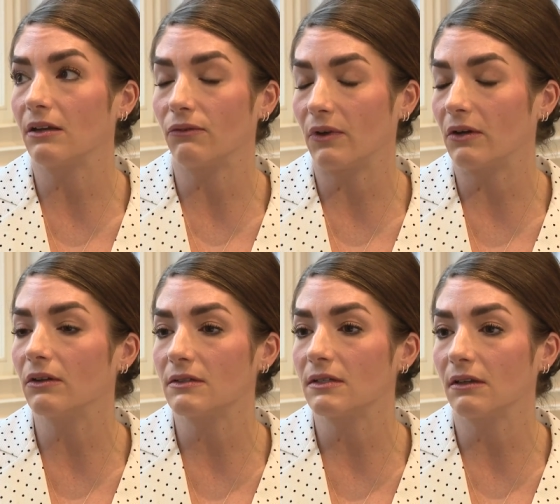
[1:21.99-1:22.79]
It
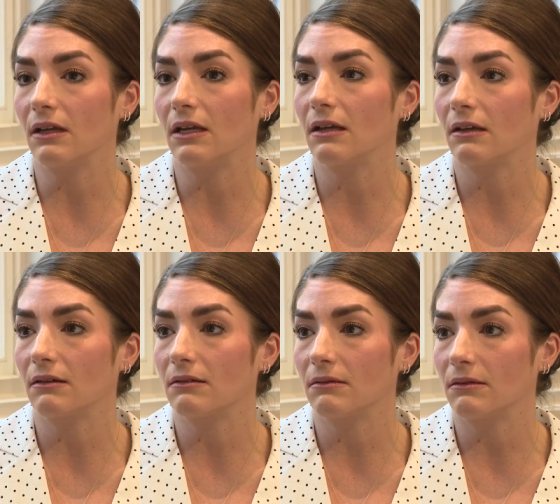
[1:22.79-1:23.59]
felt like
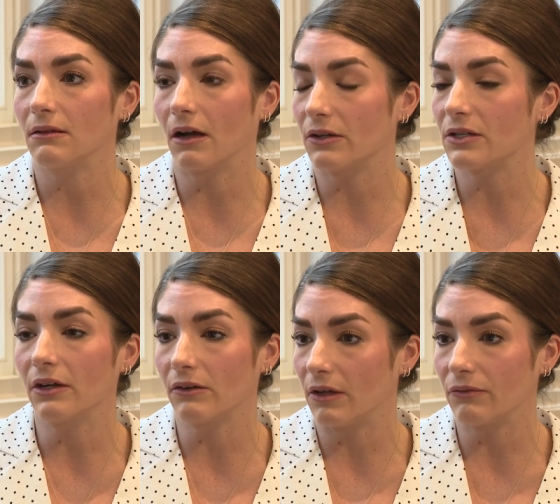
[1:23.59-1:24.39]
our
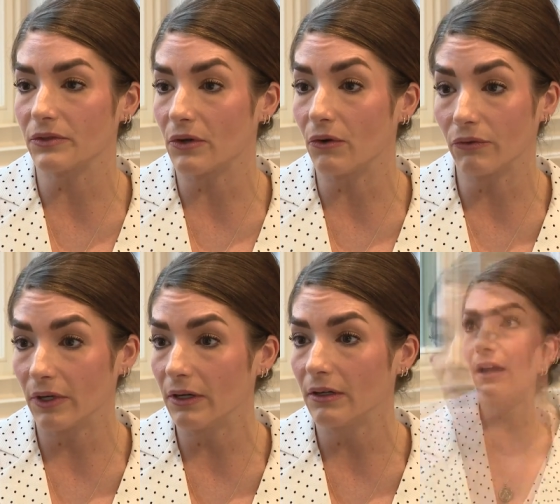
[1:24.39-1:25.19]
entire life was
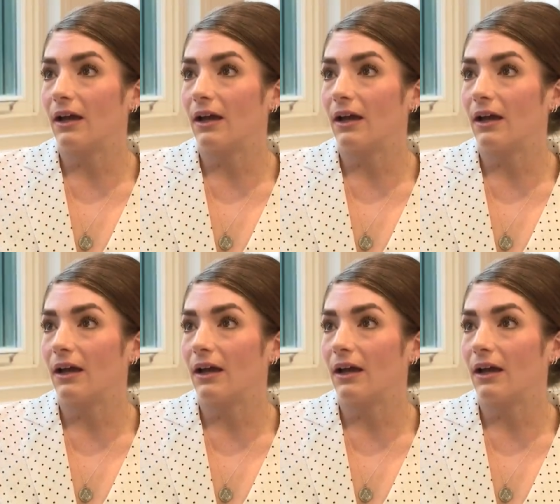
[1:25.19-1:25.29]
over.